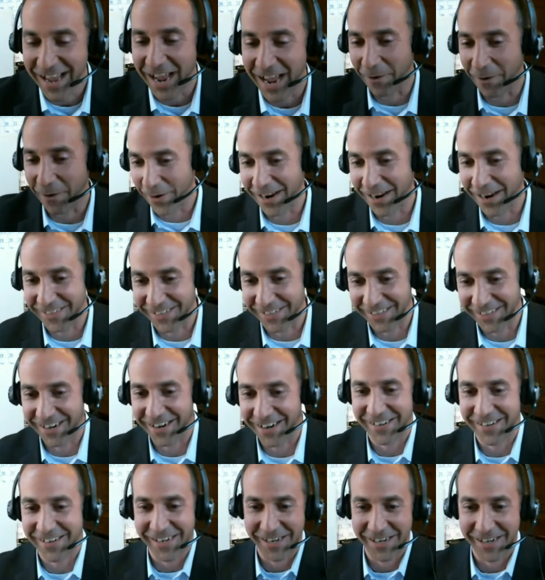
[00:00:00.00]
I went out to the
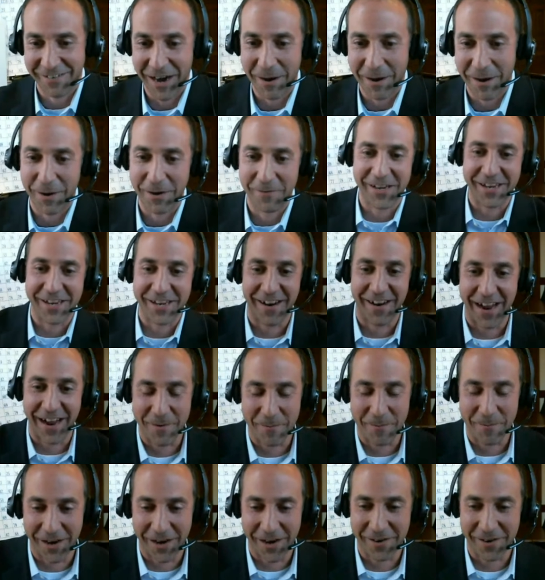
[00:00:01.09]
car and I grabbed my video guy
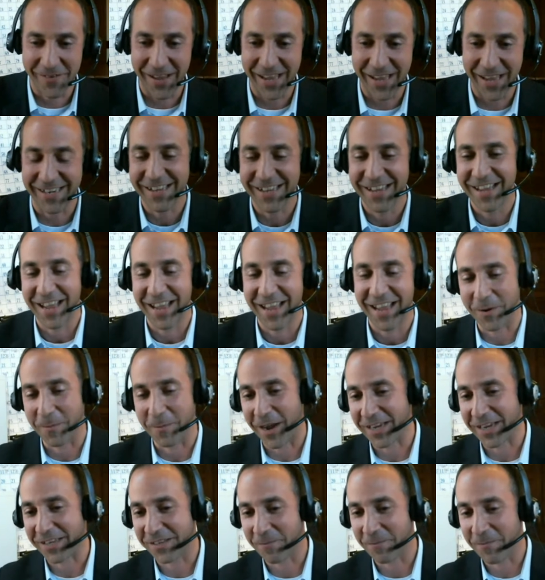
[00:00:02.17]
and brought him in, and we
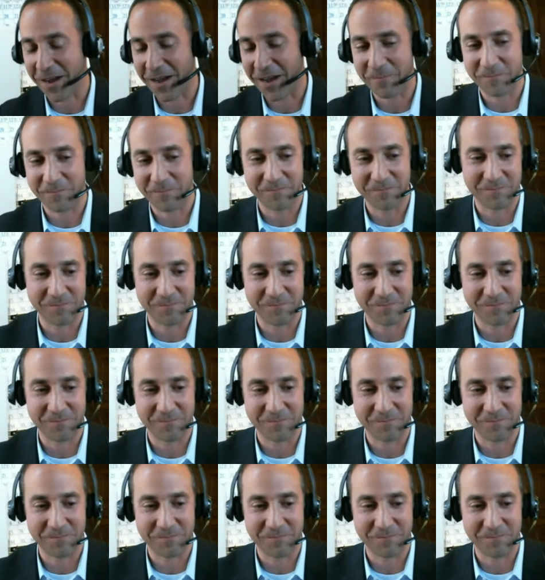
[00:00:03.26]
mic'd him up